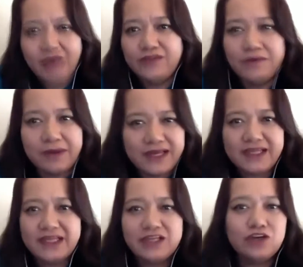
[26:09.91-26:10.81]
the
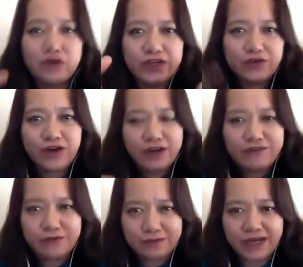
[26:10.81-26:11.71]
money that you're going to
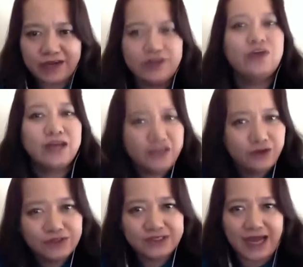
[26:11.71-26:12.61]
earn from here, you can
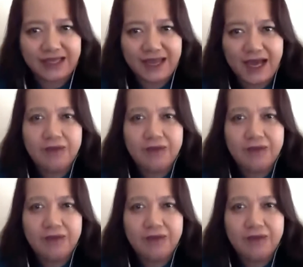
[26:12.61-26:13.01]
use that.